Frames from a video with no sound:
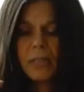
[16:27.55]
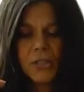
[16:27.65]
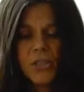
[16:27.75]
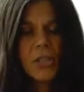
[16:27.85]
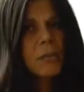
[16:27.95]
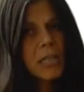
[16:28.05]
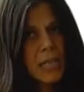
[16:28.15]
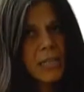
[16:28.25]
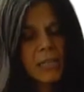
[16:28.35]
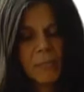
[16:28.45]
She's going to be
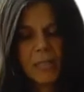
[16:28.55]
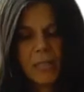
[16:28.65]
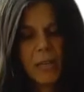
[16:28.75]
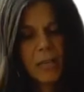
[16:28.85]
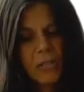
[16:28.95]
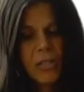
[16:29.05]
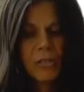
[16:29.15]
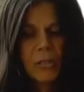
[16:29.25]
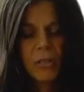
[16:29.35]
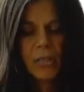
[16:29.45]
nice to me tonight, just